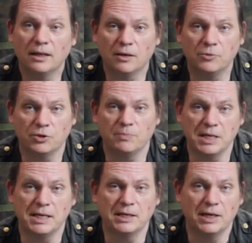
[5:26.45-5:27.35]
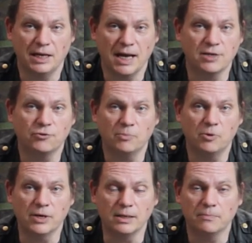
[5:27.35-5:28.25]
I'm just making an extra
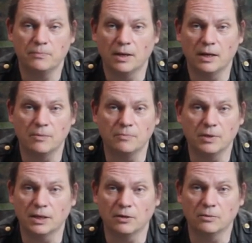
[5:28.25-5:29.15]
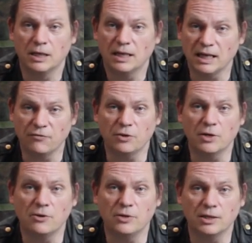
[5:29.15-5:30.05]
point. You know, if you
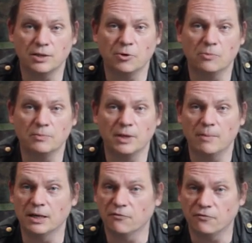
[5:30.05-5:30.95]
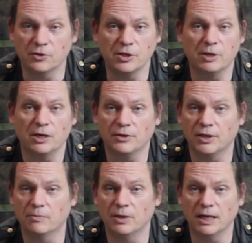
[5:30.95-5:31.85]
know there's a problem coming, fill your
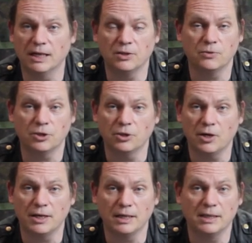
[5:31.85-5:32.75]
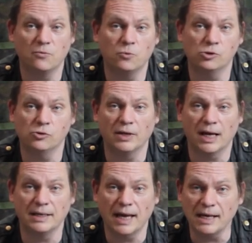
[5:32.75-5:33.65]
bathtub. It's a good idea to have water on
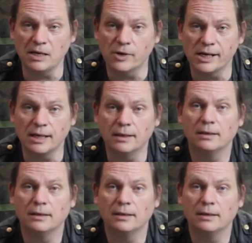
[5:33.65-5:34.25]
hand anyway.